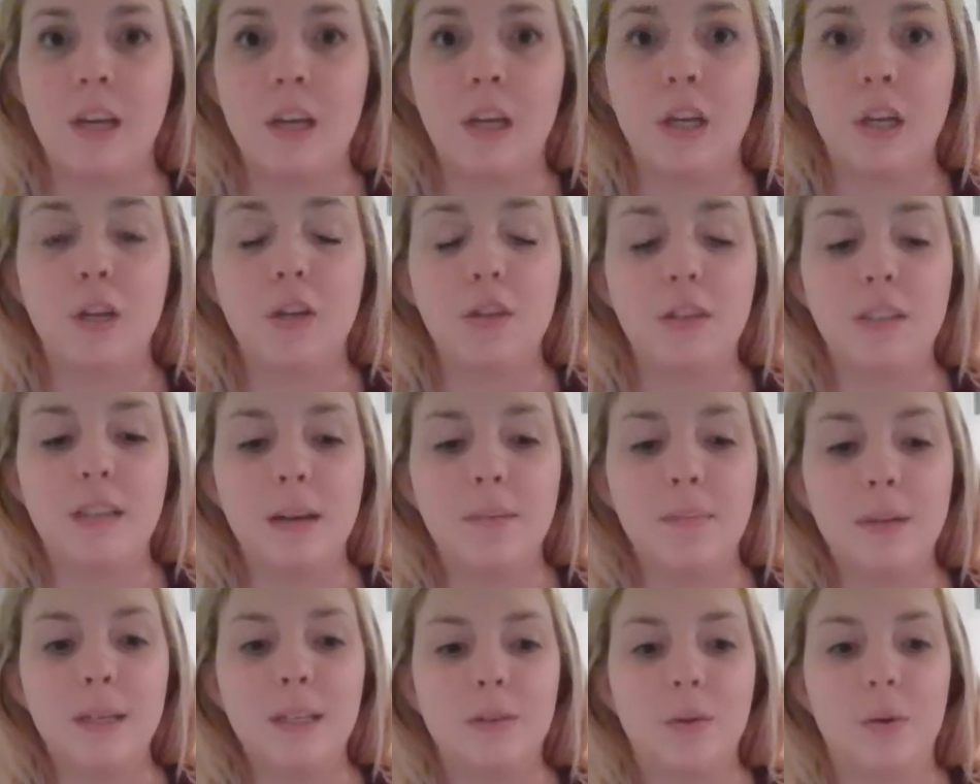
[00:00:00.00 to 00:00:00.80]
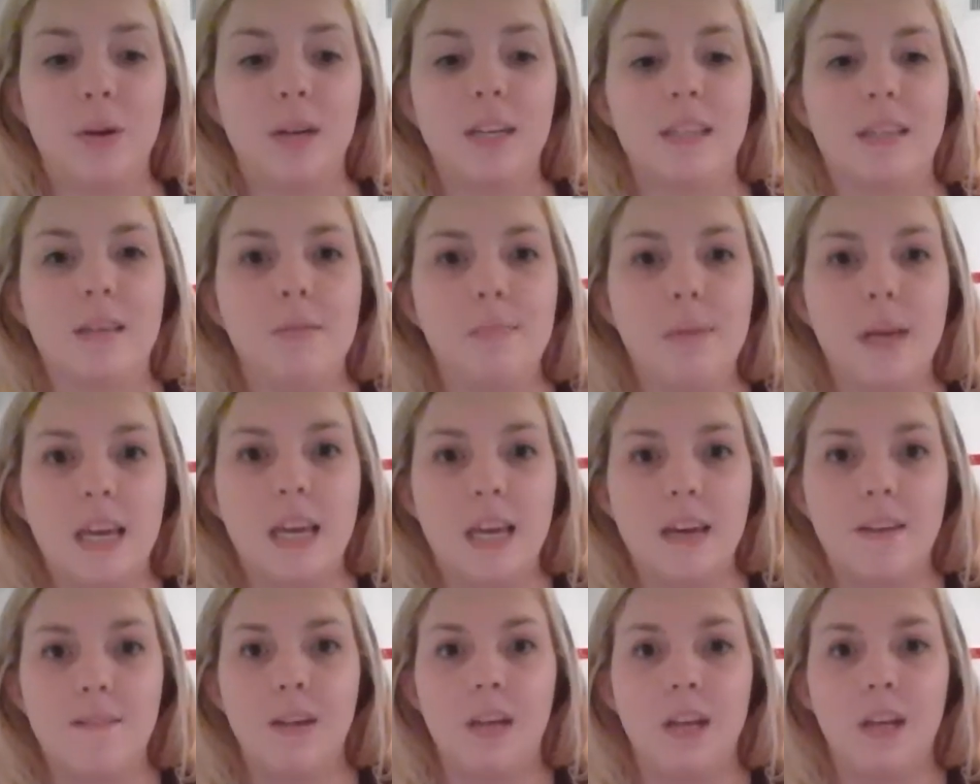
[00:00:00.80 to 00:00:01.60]
Your sub is going to be
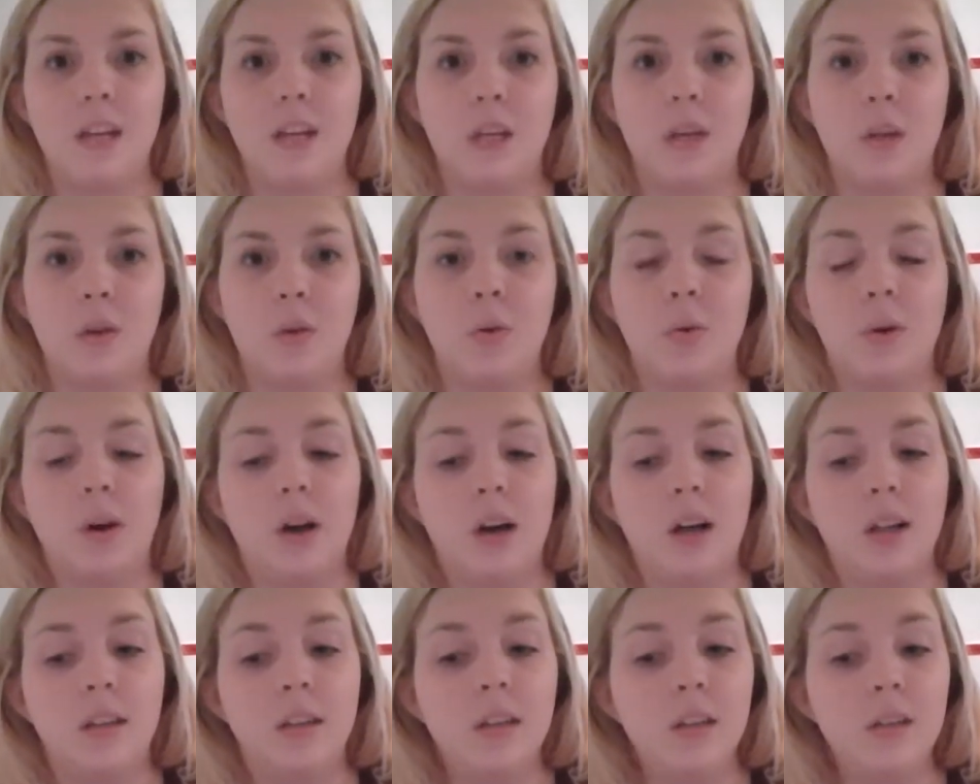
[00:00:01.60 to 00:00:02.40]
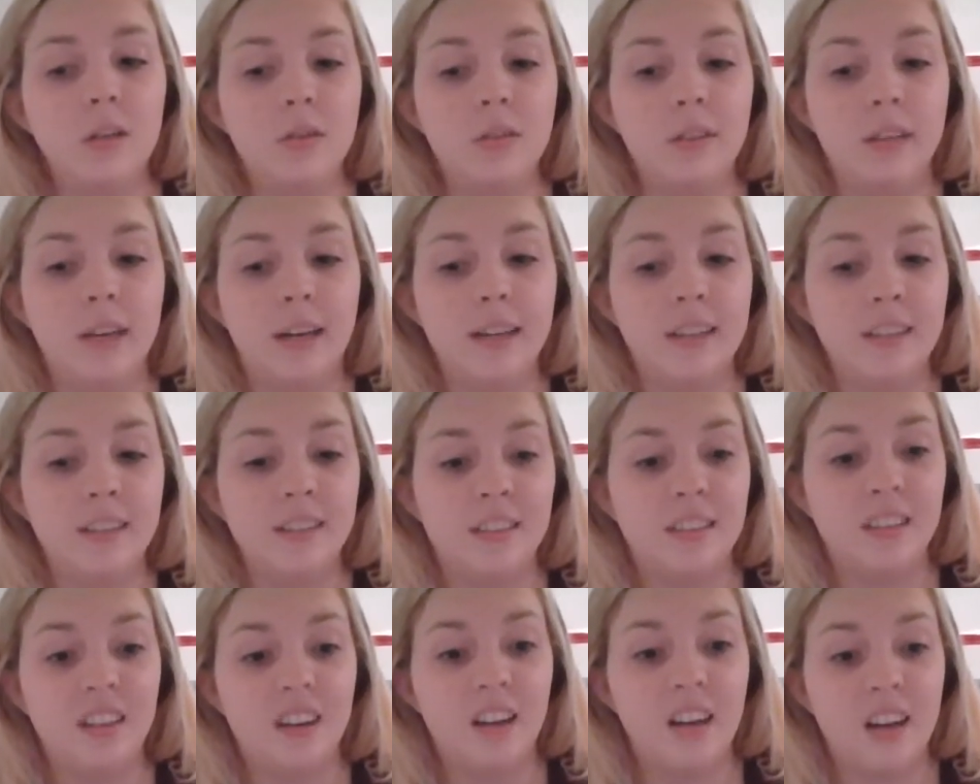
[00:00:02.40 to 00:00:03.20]
giving you a little
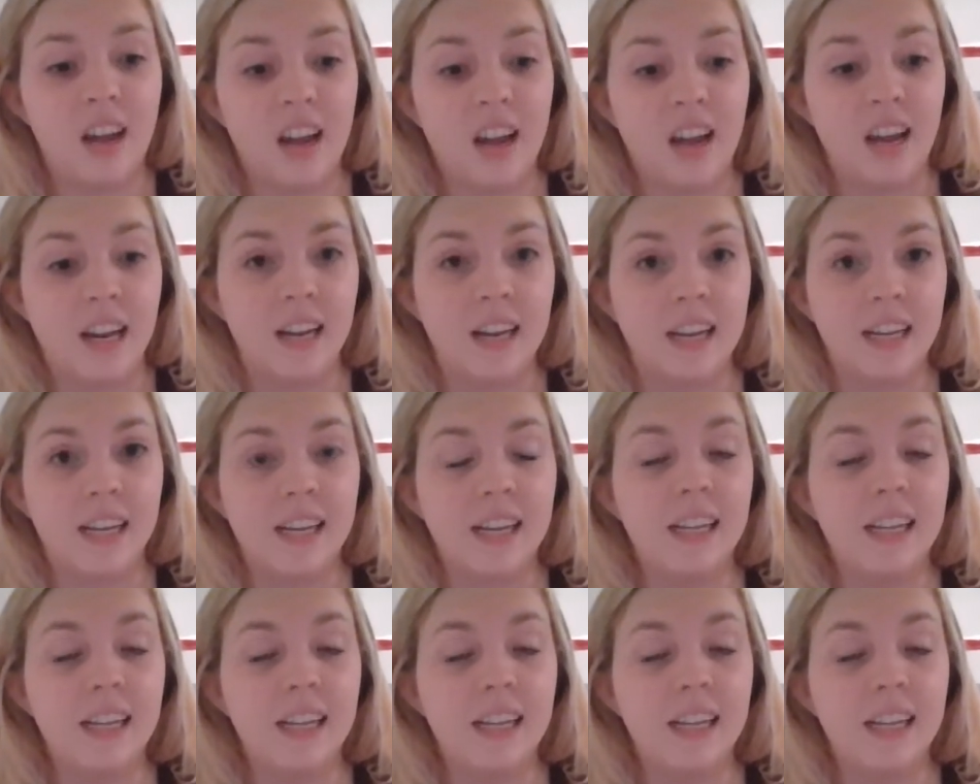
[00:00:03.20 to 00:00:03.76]
test today.